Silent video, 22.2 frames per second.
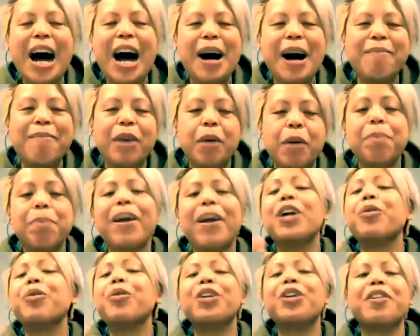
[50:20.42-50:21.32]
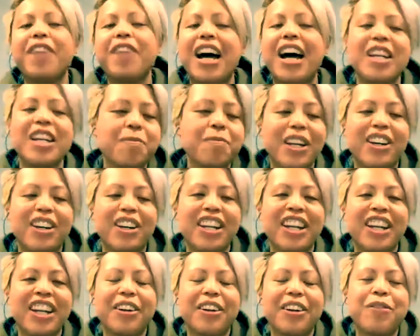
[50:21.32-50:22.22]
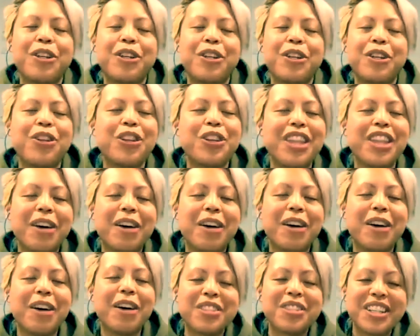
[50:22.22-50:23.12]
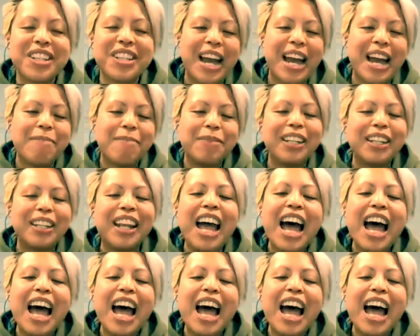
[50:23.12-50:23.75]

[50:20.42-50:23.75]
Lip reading: But you wouldn't have asked me on here if you knew that was going to happen.